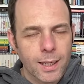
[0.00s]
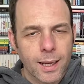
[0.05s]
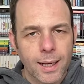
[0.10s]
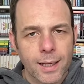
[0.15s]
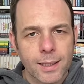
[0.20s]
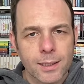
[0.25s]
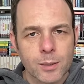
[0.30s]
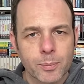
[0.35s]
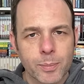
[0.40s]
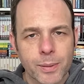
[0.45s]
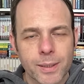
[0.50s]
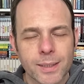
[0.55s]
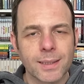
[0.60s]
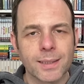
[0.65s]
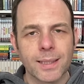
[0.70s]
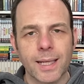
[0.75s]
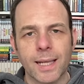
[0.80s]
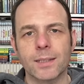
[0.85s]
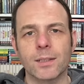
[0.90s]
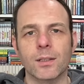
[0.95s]
is
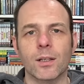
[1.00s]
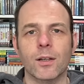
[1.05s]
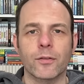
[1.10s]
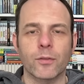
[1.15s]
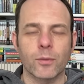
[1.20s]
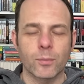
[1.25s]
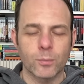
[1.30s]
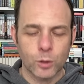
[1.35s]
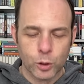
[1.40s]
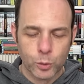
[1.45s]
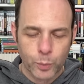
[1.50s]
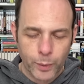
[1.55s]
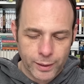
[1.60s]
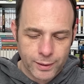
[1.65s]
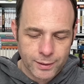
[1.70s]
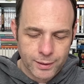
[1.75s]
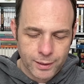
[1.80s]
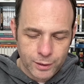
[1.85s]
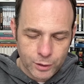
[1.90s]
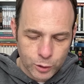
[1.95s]
Possessor from
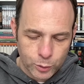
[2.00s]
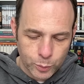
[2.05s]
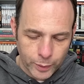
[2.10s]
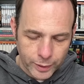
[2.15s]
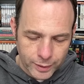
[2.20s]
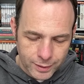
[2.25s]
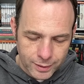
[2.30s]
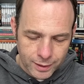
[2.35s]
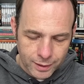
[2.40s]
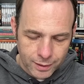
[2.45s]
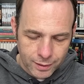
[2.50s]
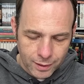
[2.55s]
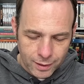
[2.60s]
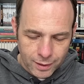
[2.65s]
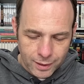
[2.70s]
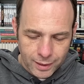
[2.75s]
2020.